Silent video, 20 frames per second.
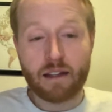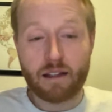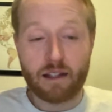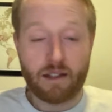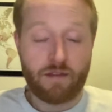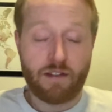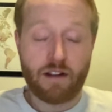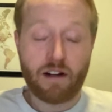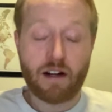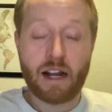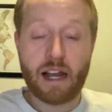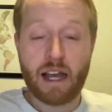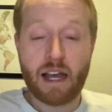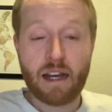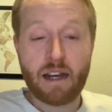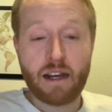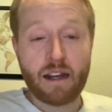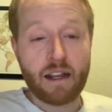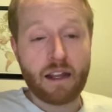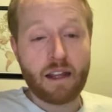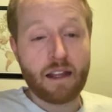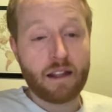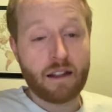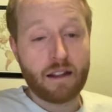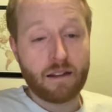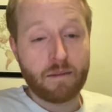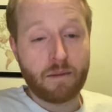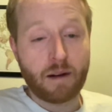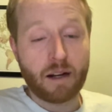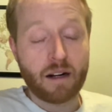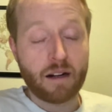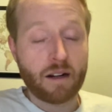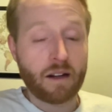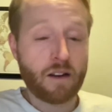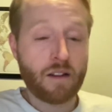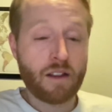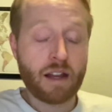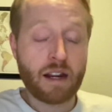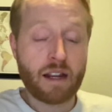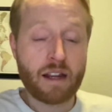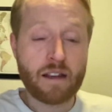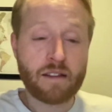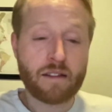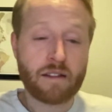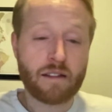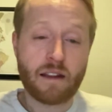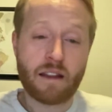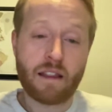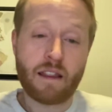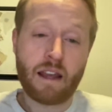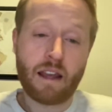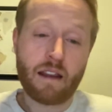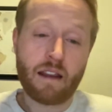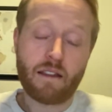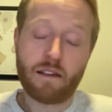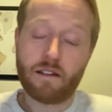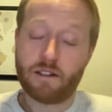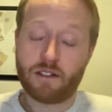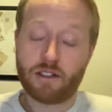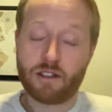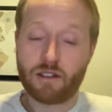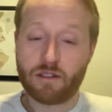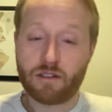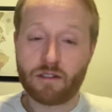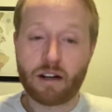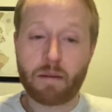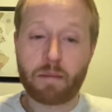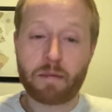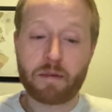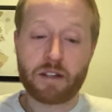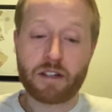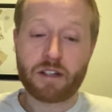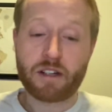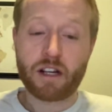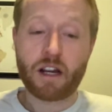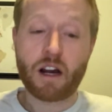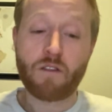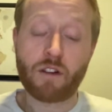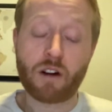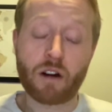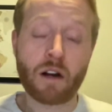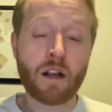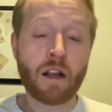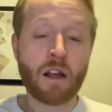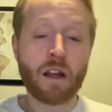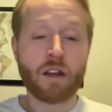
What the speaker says: if they're ahead, Monaco, that is, and then you're still in great position to cover.